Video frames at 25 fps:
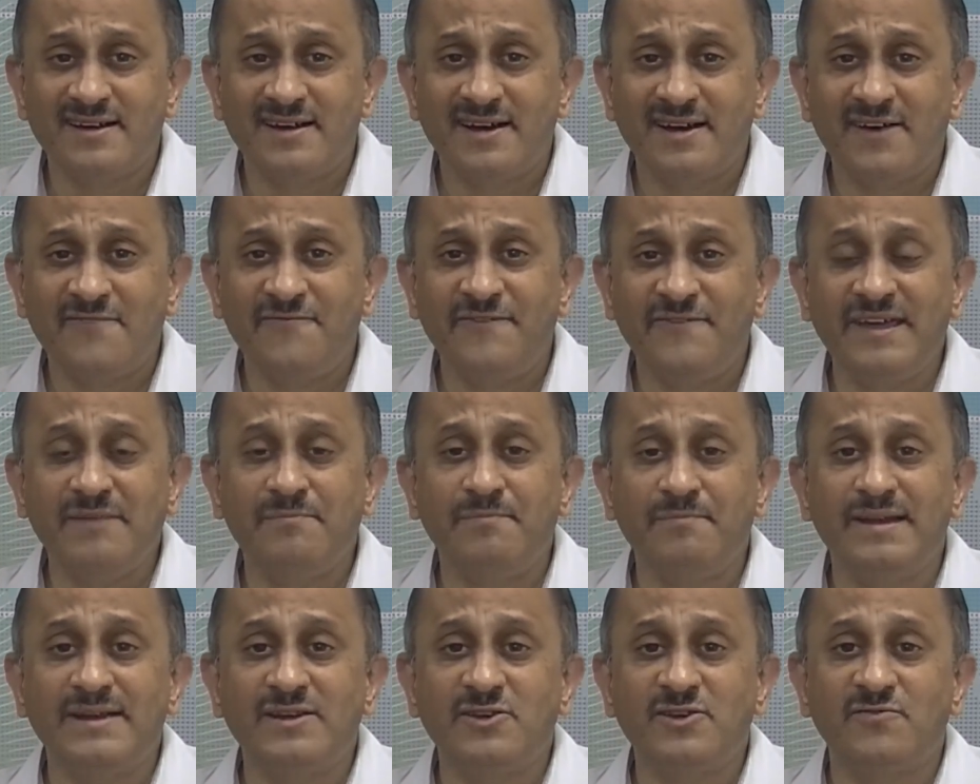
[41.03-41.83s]
a
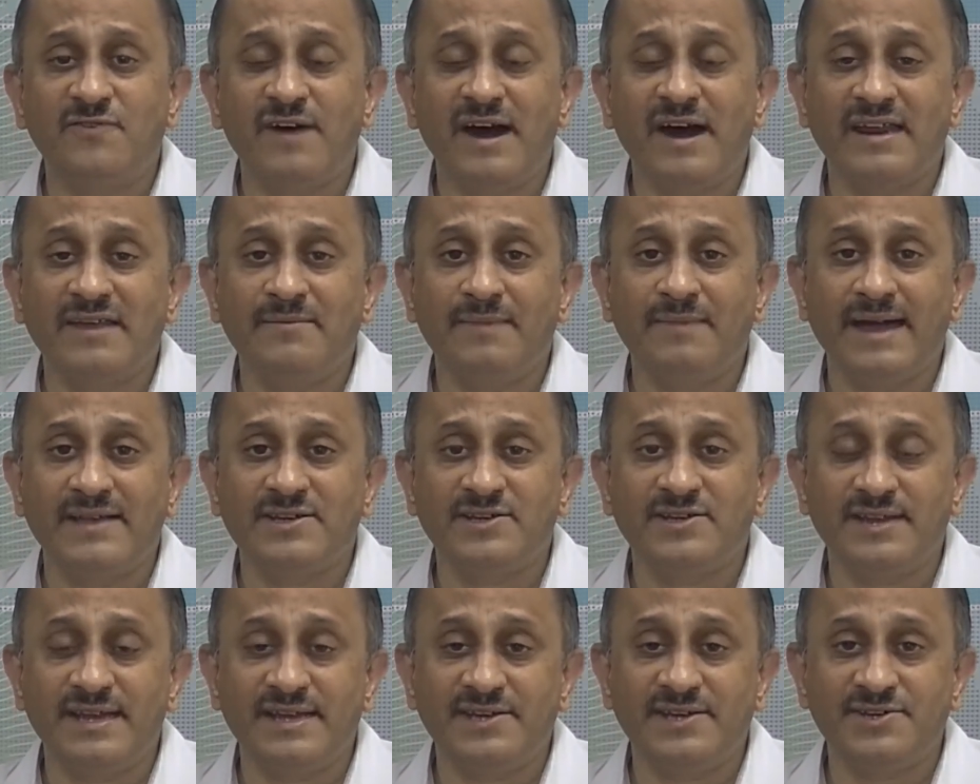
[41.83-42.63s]
figment of our
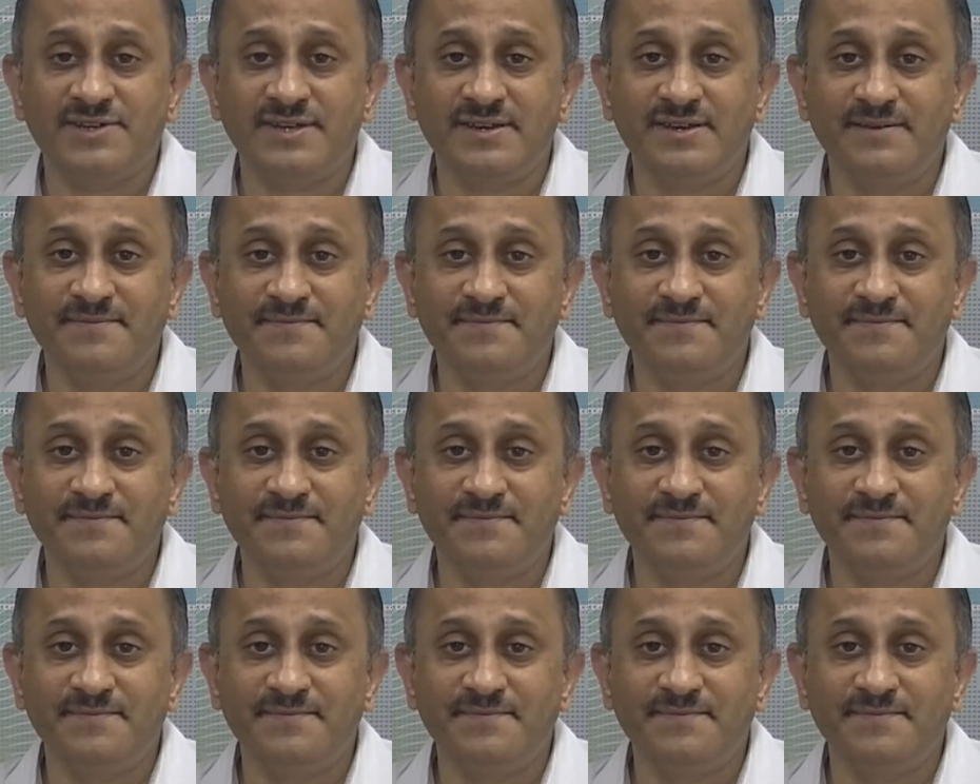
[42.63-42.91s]
imagination,